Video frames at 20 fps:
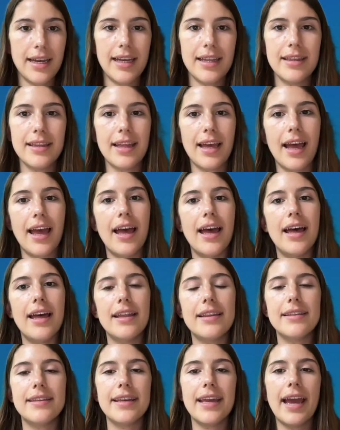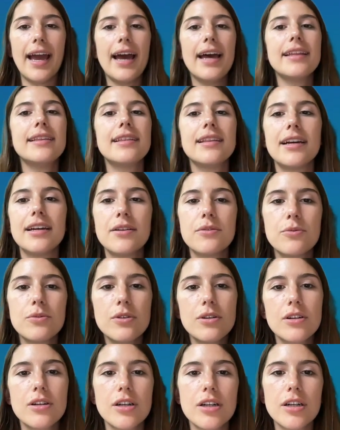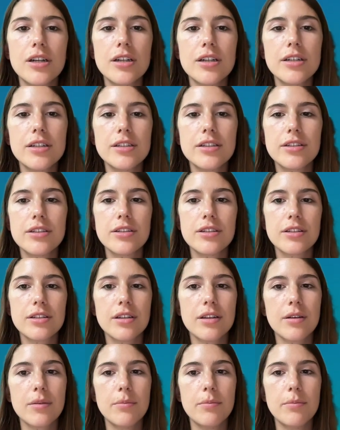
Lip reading: And then the headline words,